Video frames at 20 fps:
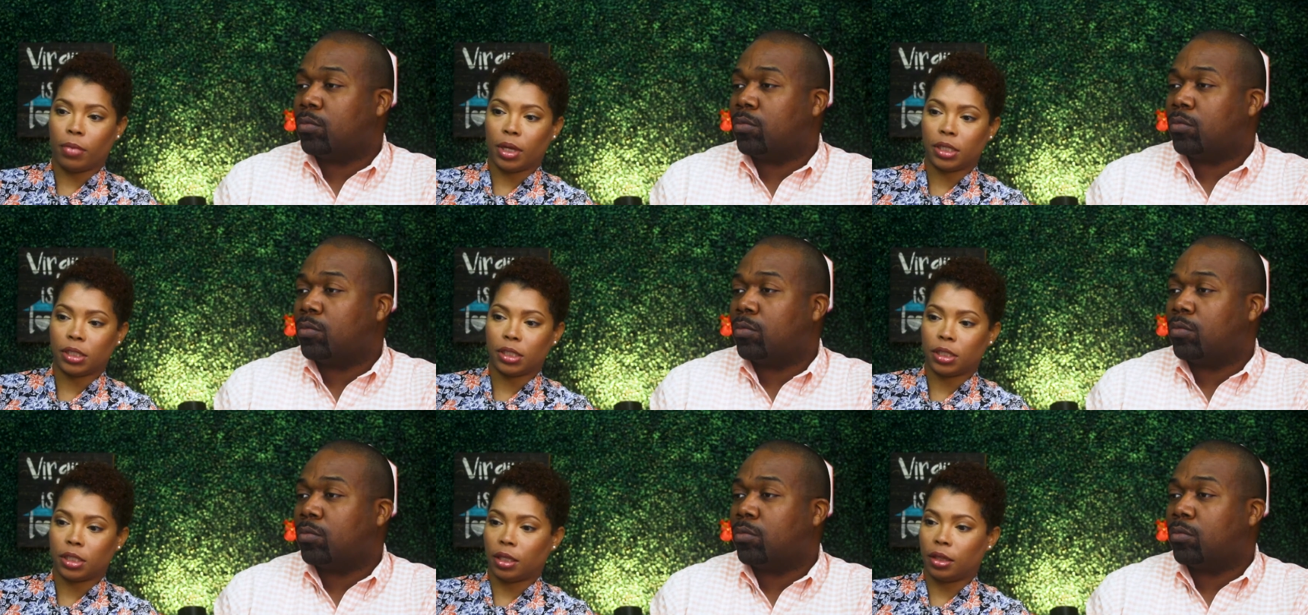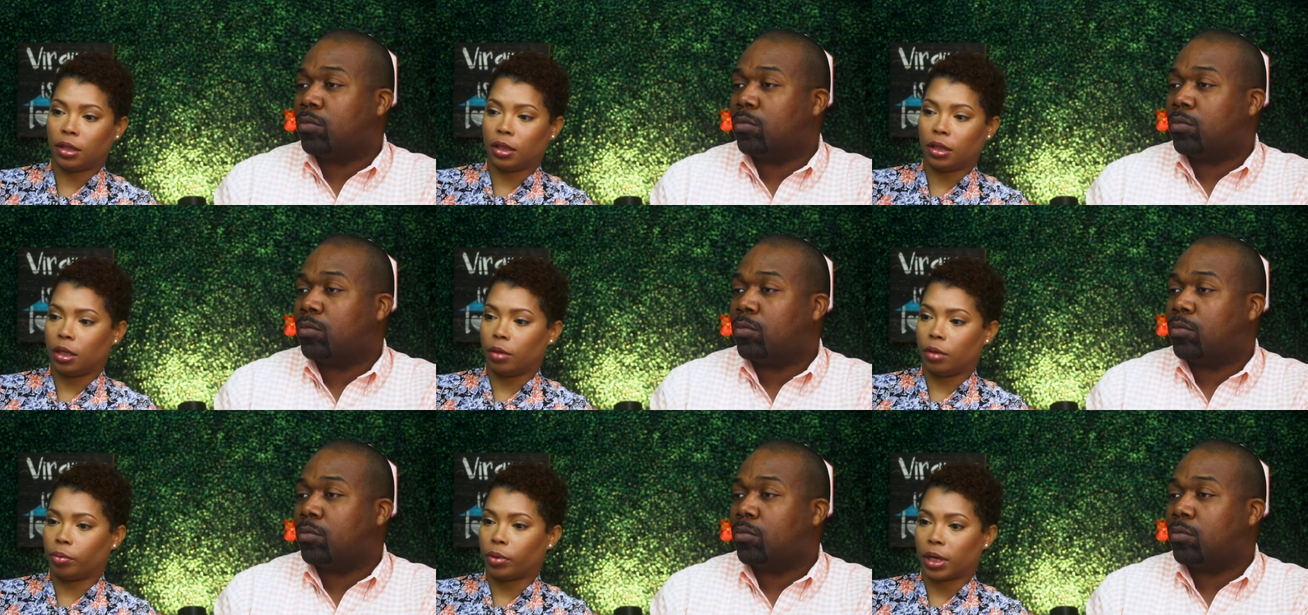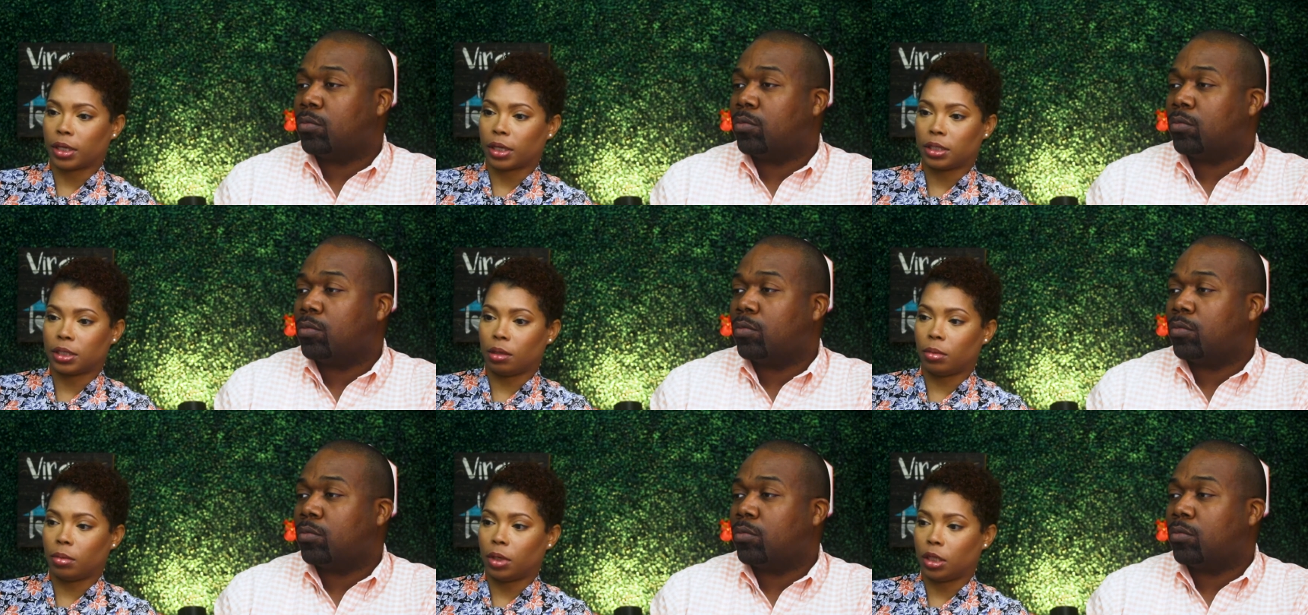Speaker 1: mentioned the
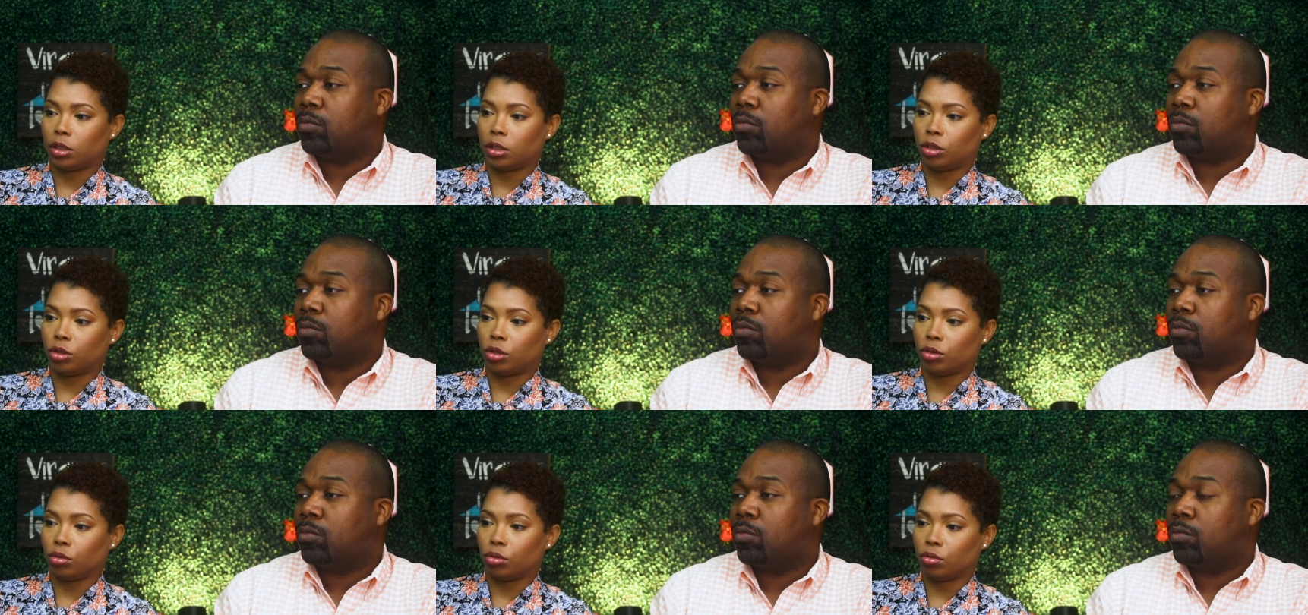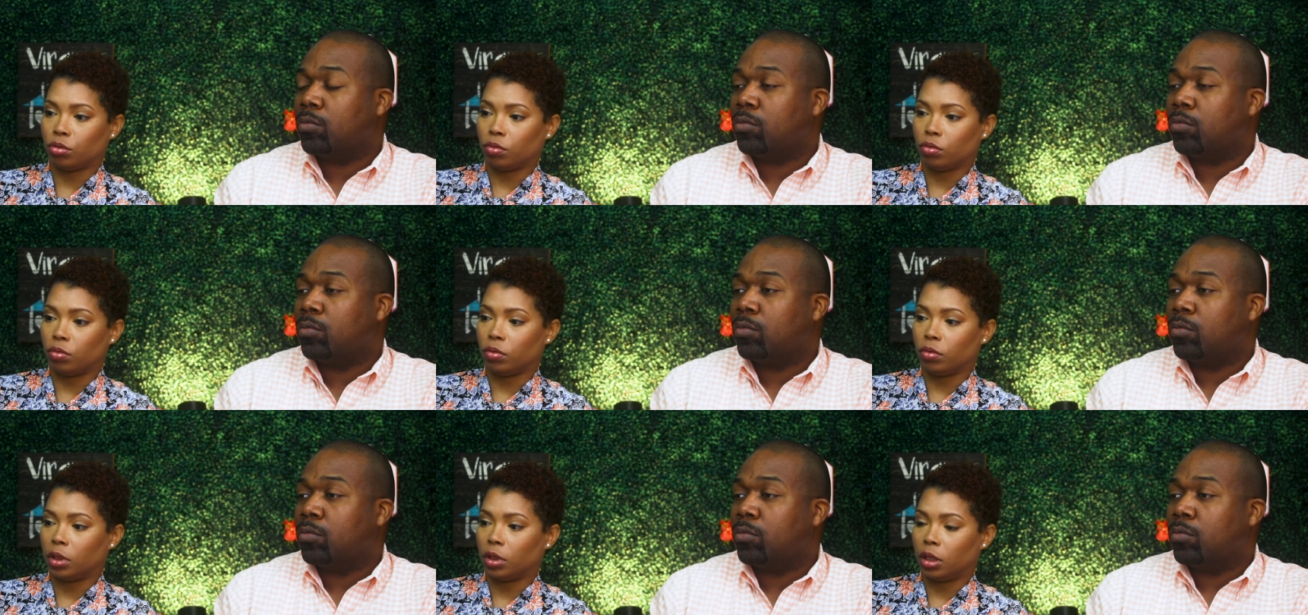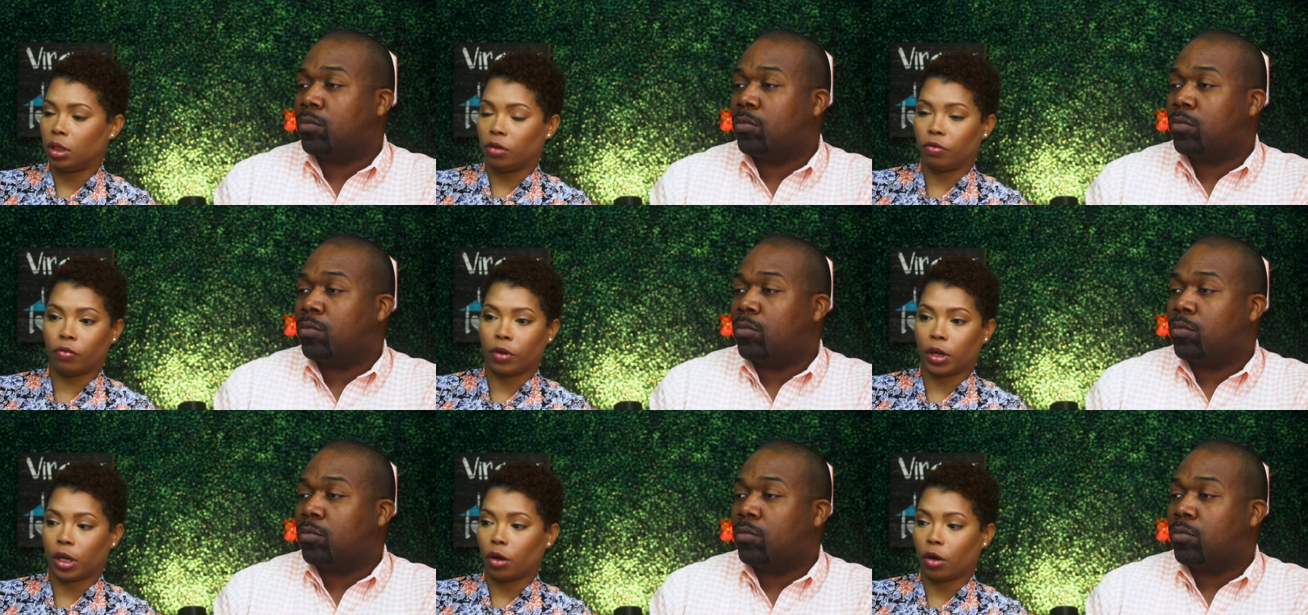proximity to
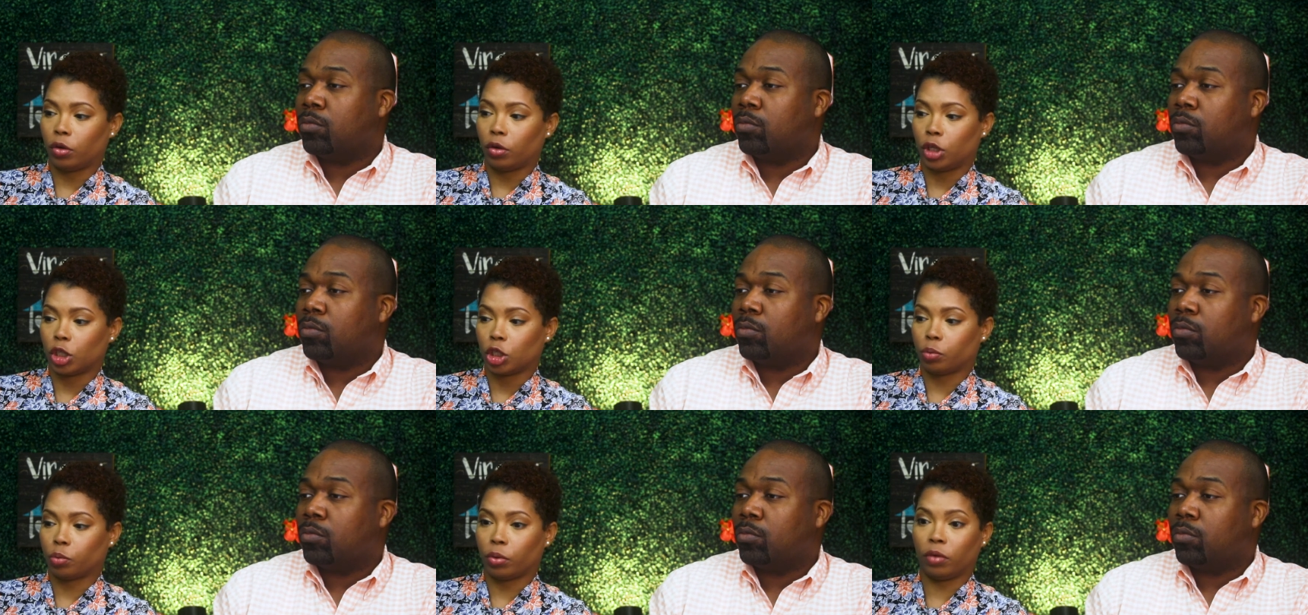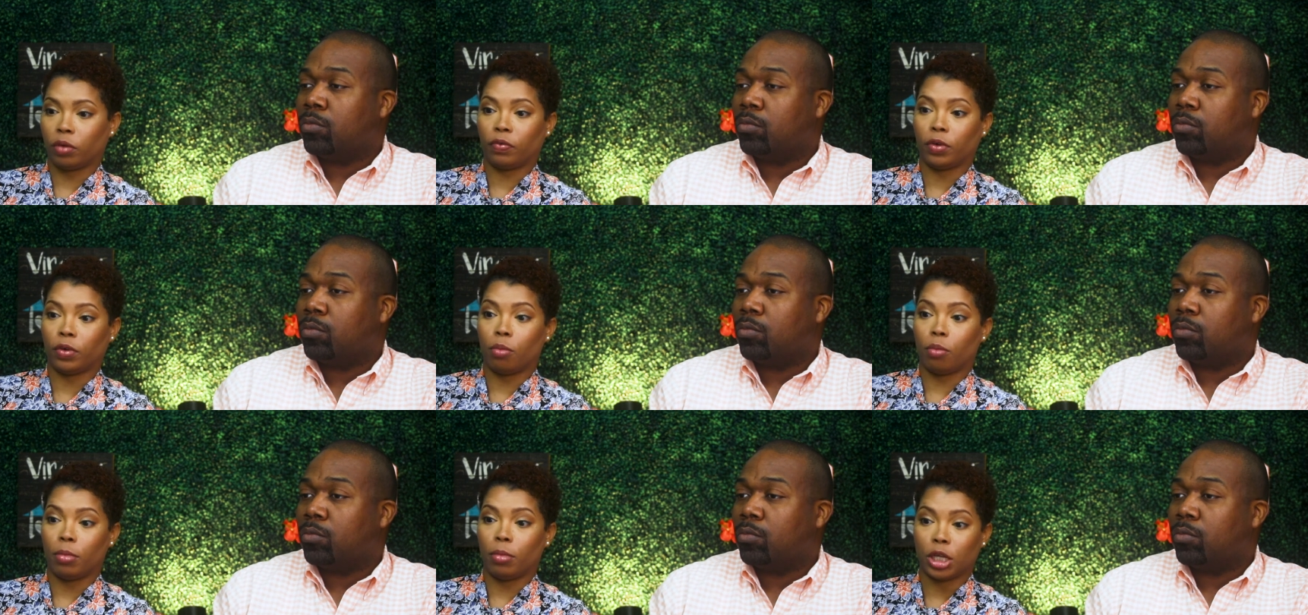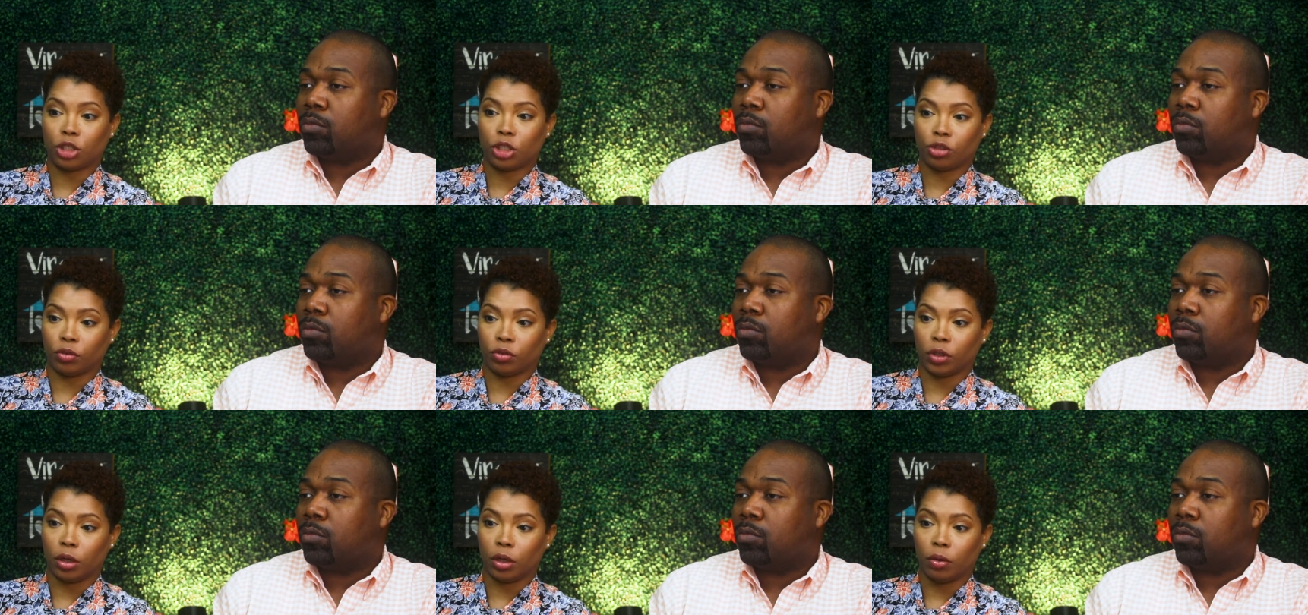the Franconia Springfield
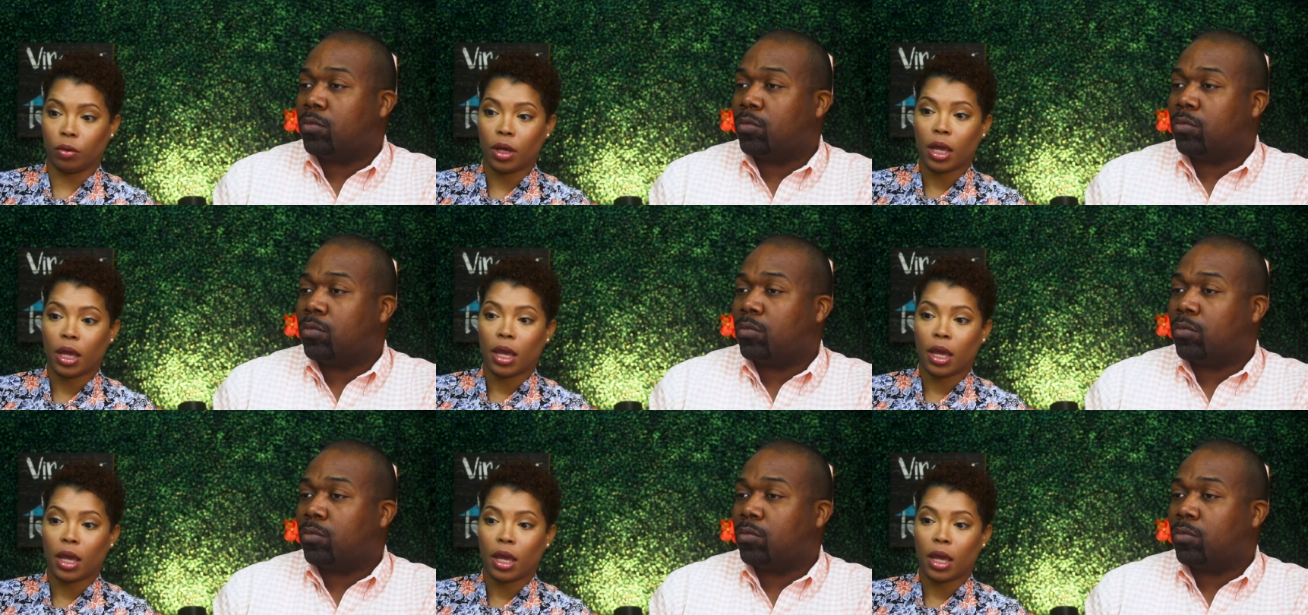Metro,